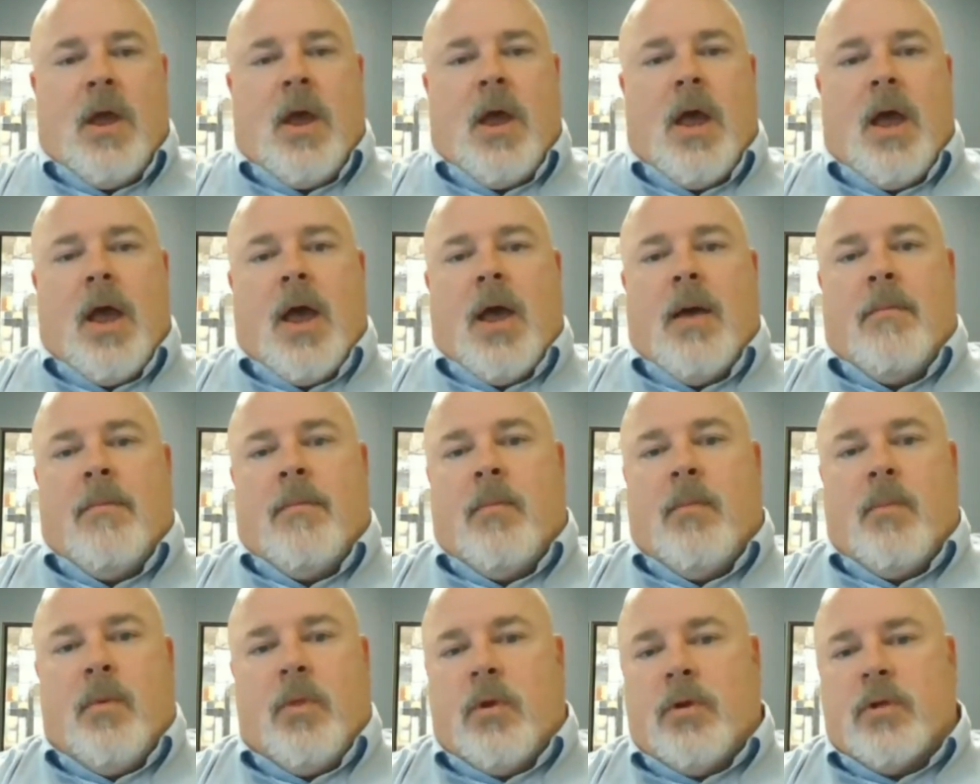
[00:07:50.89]

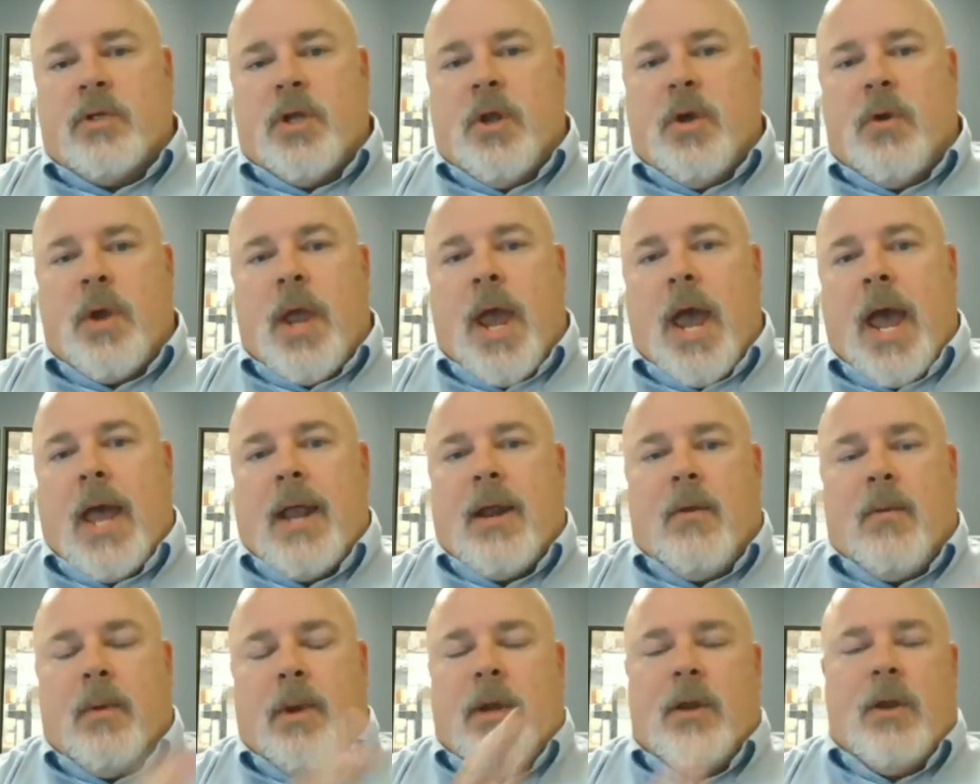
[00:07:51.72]
There's no
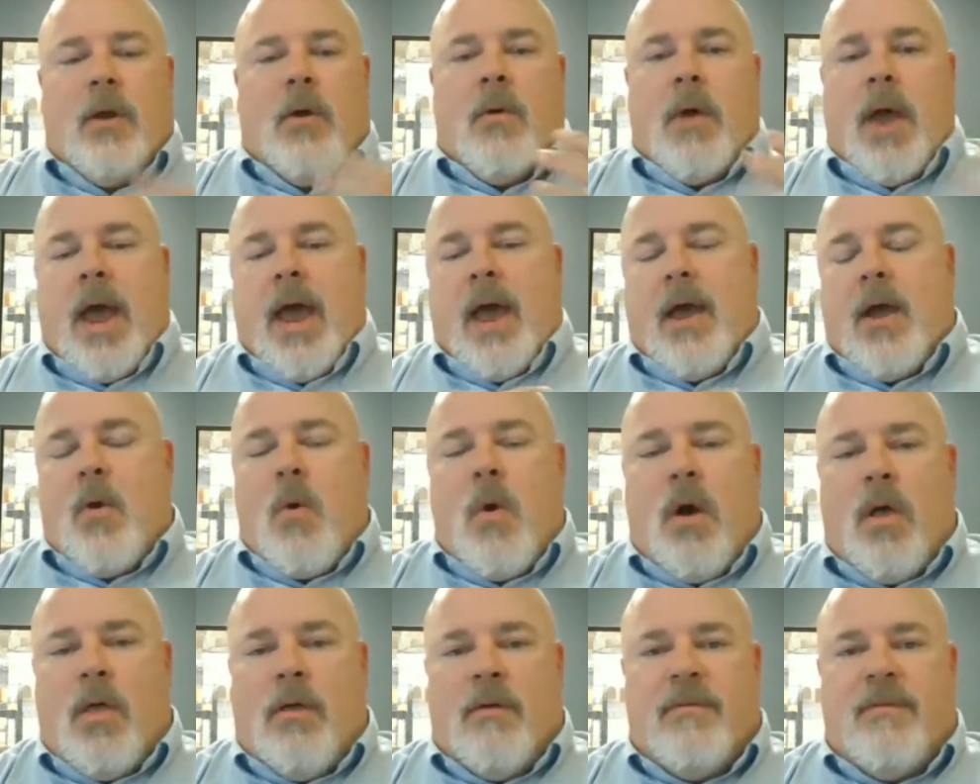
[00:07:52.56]
we don't
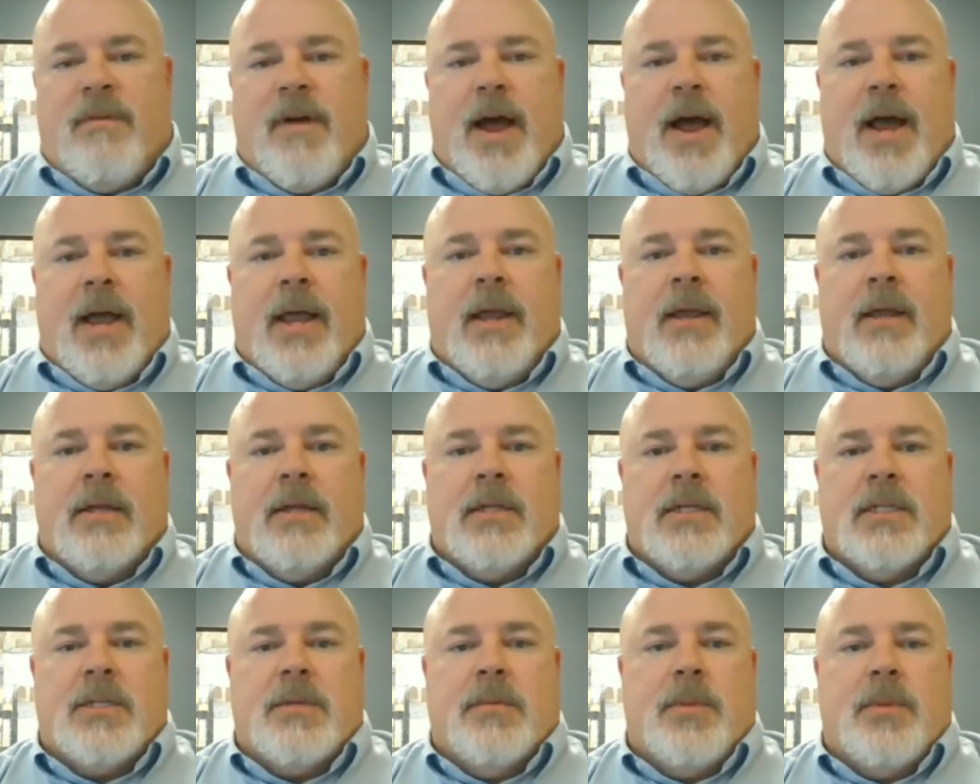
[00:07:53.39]
qualify
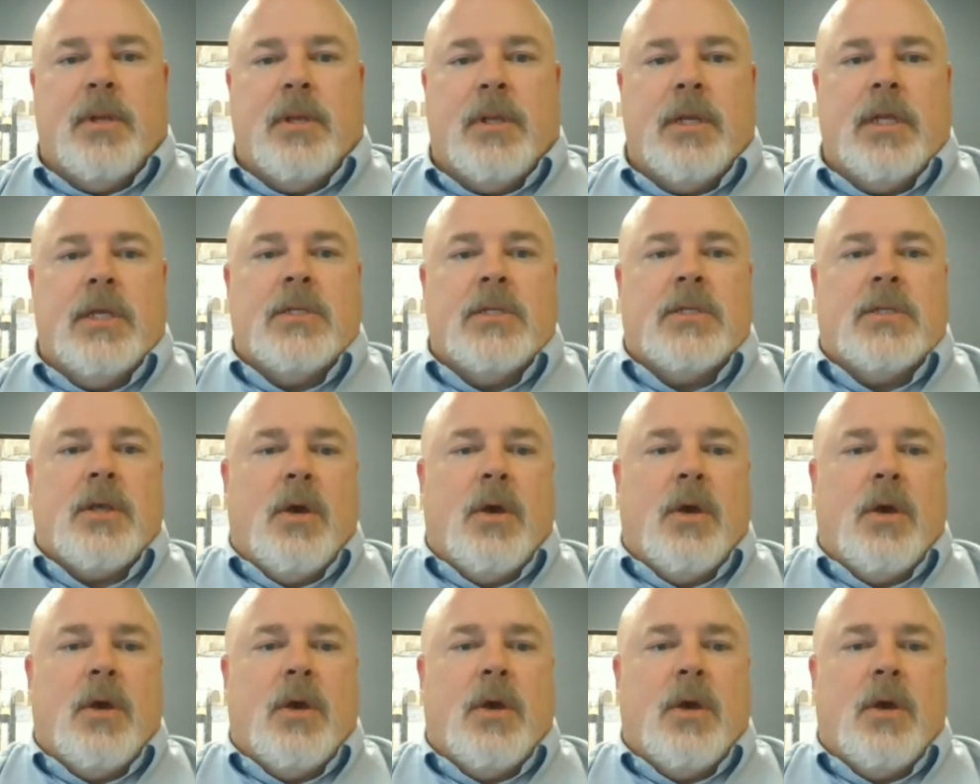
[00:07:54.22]
disability.